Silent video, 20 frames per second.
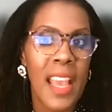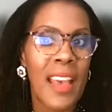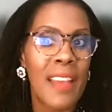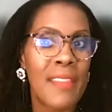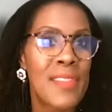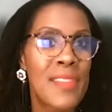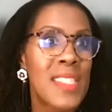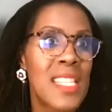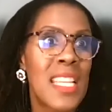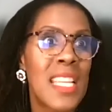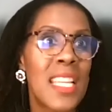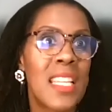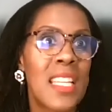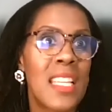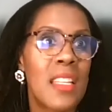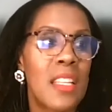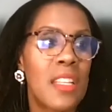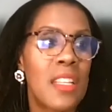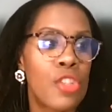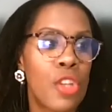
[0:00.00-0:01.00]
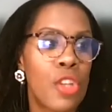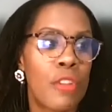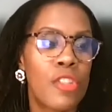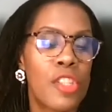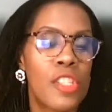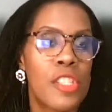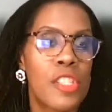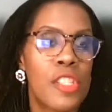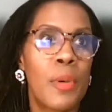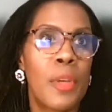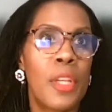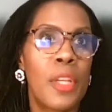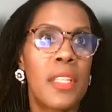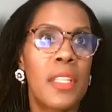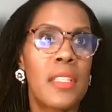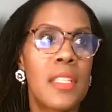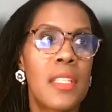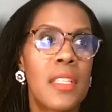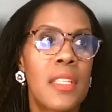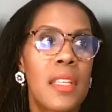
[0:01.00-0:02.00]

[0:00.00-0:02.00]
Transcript: I've seen churches put